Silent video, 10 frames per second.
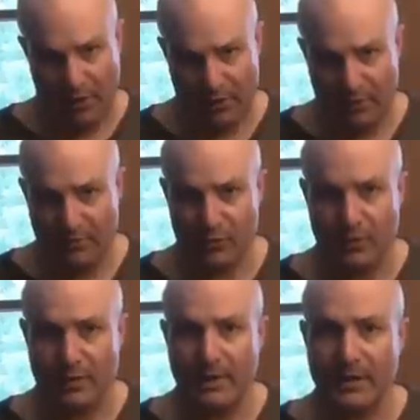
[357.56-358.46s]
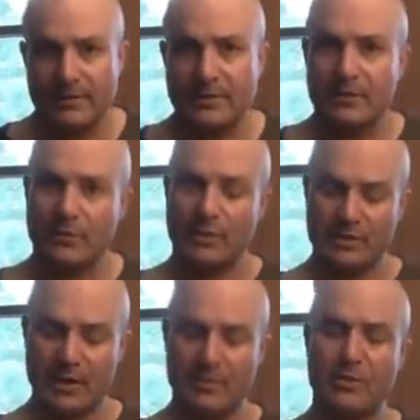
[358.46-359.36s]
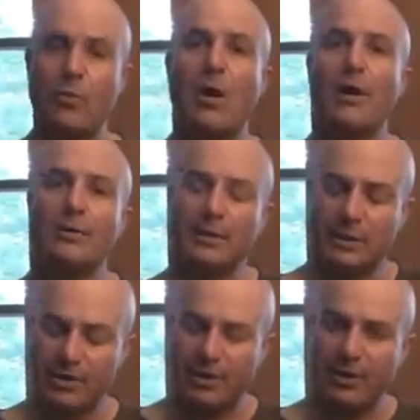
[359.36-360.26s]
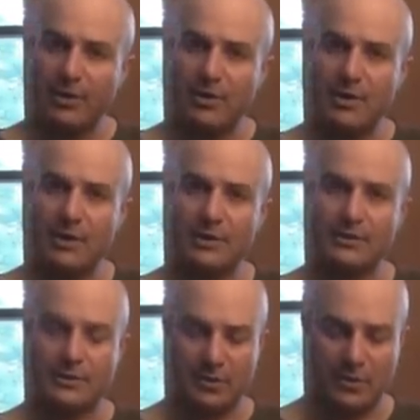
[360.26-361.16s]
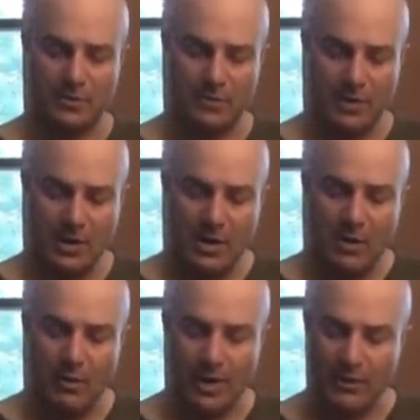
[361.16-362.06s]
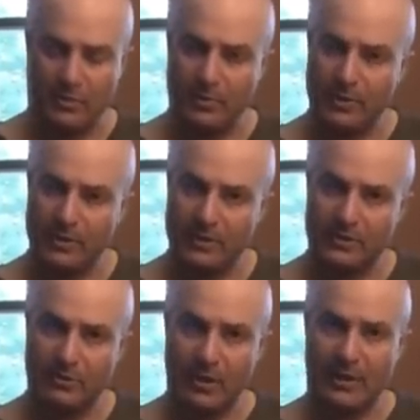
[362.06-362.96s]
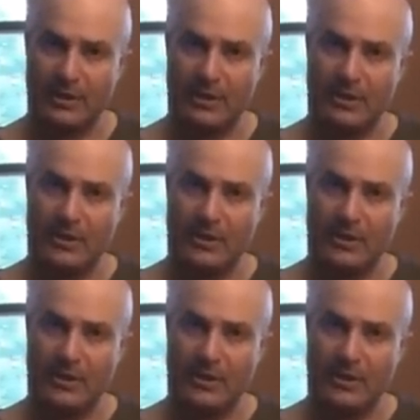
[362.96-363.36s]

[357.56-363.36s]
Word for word: water for 20 minutes. The reason I put the water in the jar is so when I do put this directly